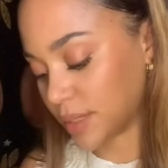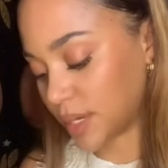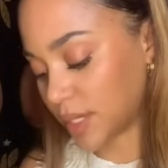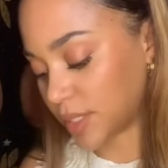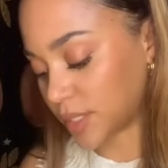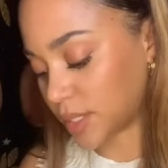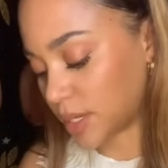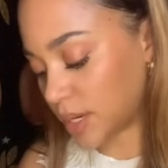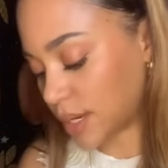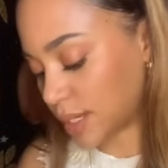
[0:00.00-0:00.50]

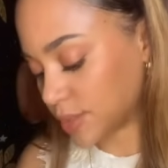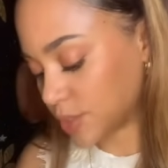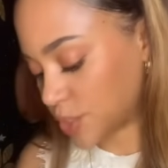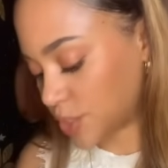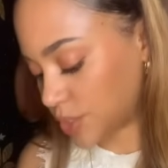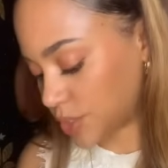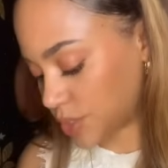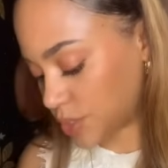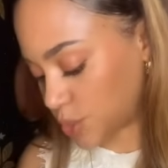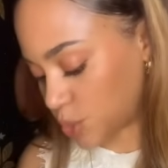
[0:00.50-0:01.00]

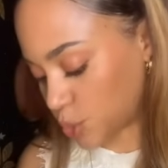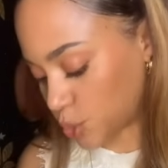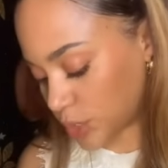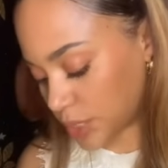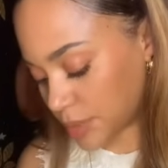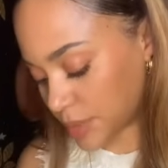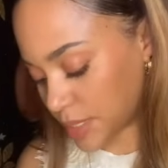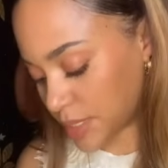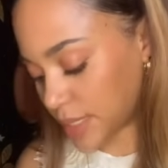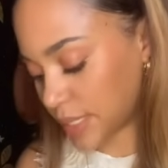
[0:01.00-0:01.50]
unconscious, dream
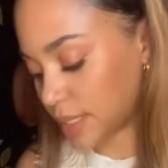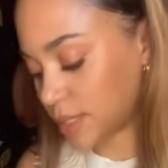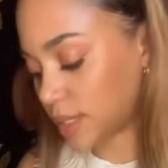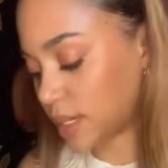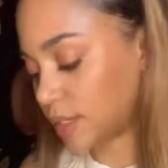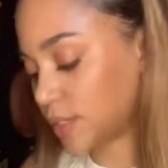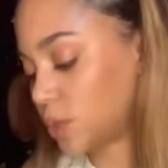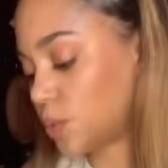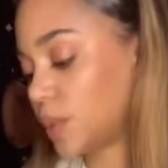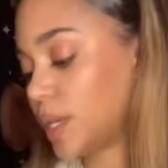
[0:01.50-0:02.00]
state,
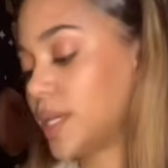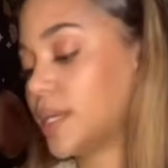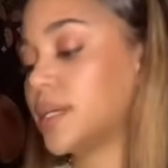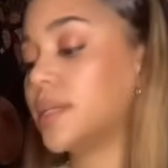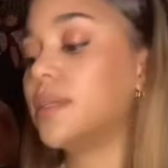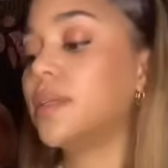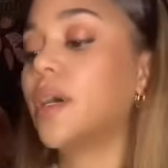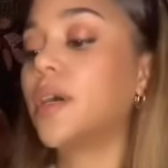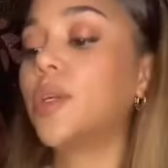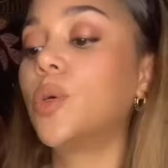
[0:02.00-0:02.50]

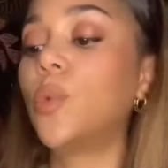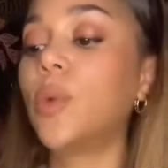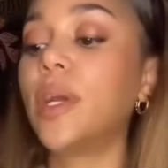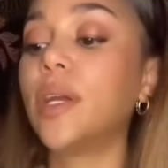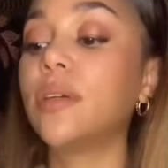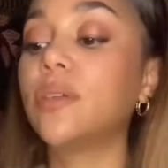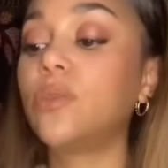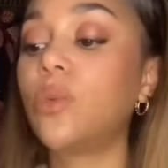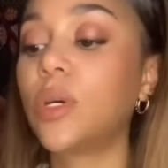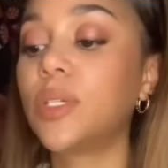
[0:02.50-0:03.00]
unawakened, unaware
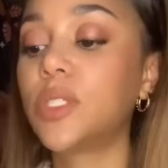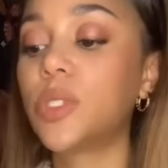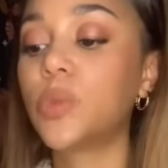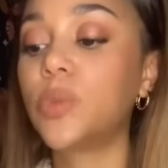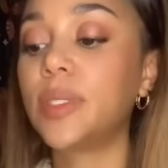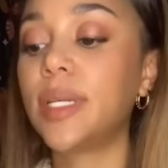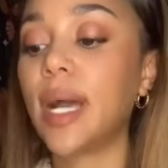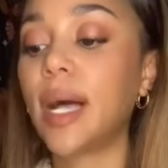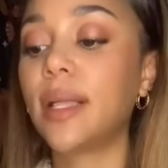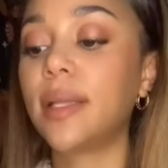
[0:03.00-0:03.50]
of one's
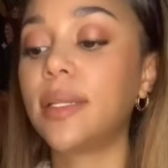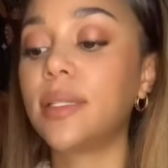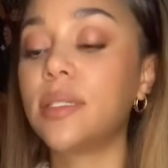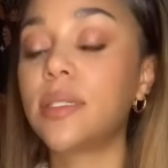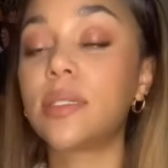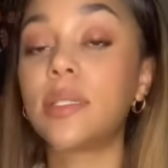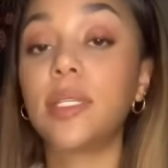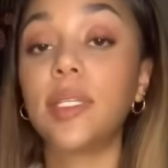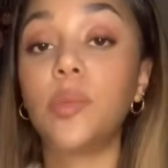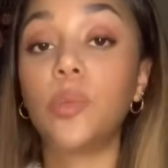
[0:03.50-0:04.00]
reality,
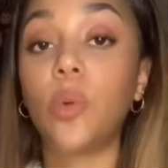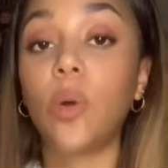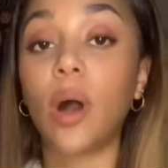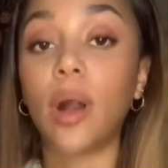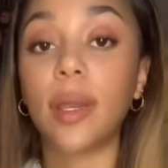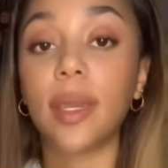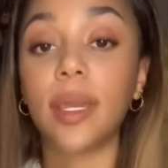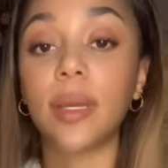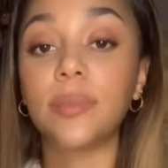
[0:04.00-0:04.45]
sleepwalking.